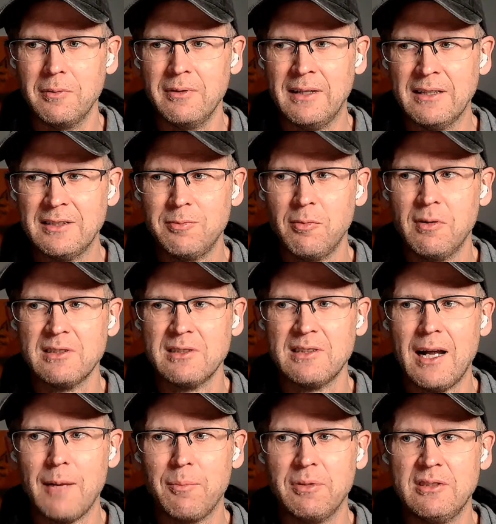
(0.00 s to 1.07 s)
this was an
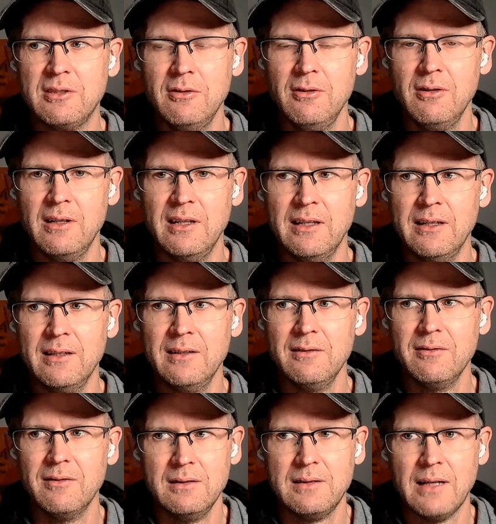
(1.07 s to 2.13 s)

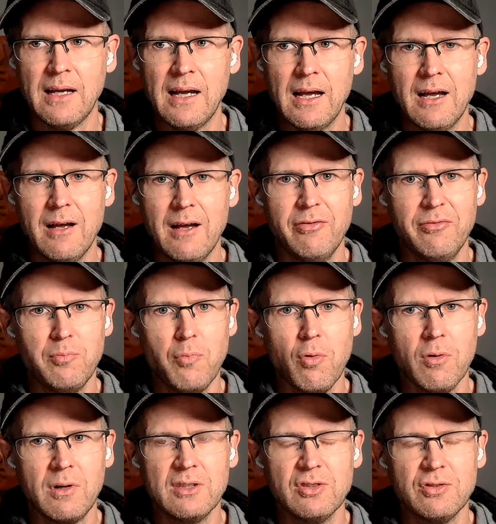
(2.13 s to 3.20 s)
opportunity to have
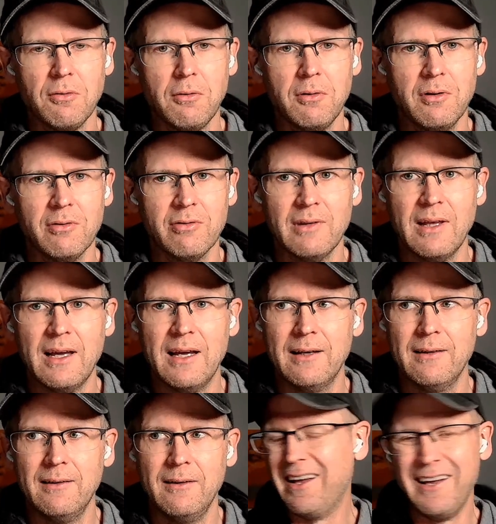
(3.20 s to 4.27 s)
more control over
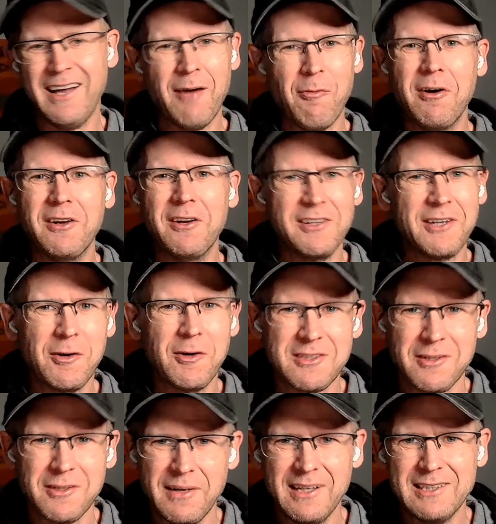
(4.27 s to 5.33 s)
that. I wanted to coach
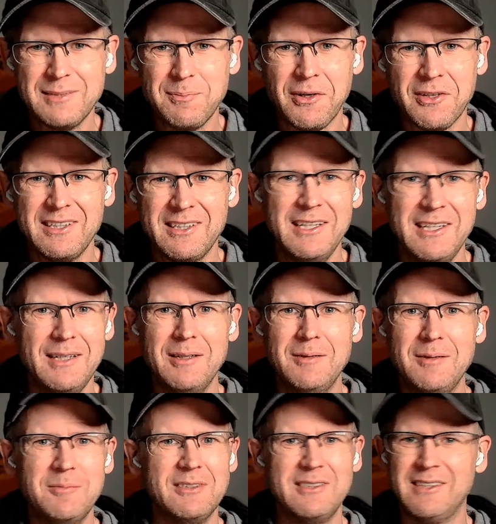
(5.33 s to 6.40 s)
their baseball
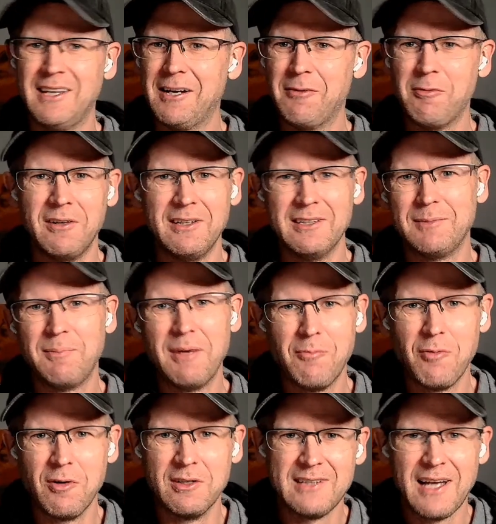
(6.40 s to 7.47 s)
teams. I wanted to spend
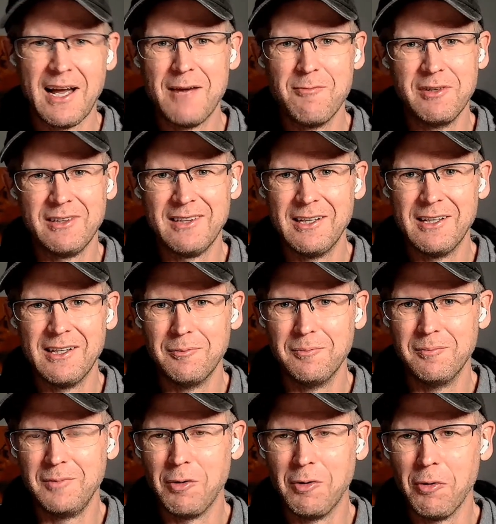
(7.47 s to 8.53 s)
more time with
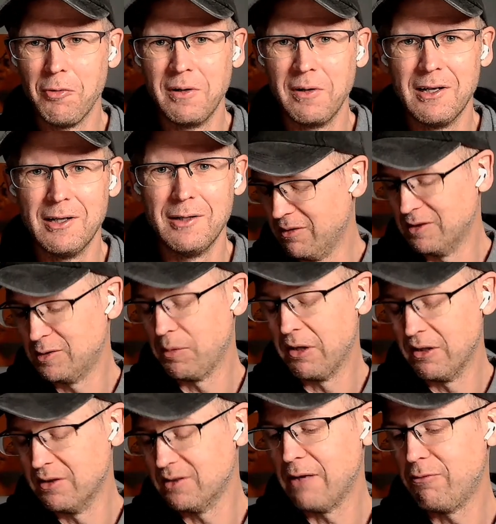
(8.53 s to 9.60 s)
them growing up,
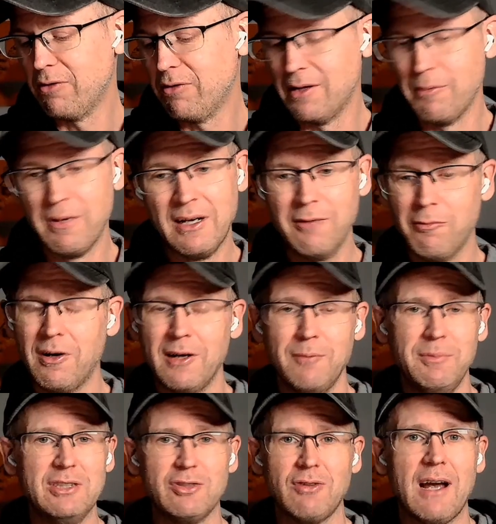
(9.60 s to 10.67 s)
experience life with them. I didn't want to
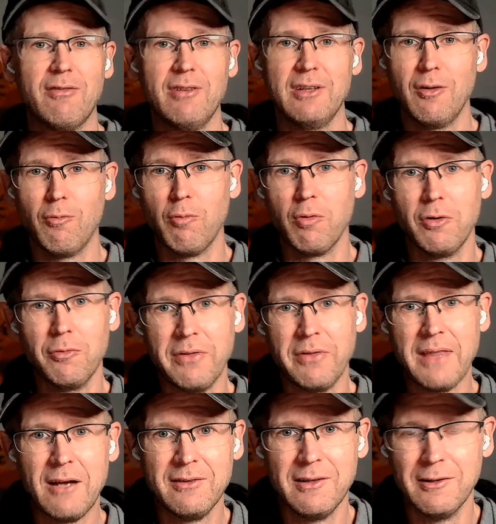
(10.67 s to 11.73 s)
be traveling the world
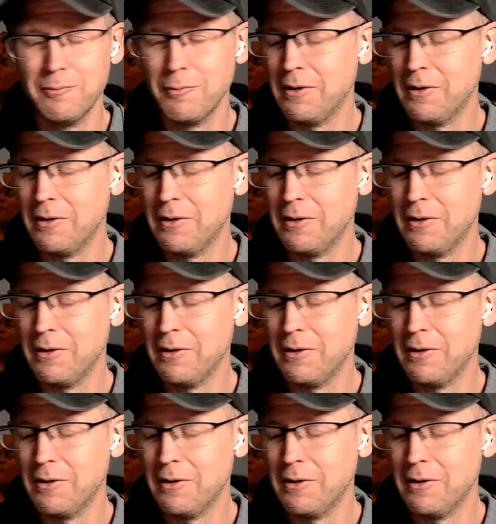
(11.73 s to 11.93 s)
without them,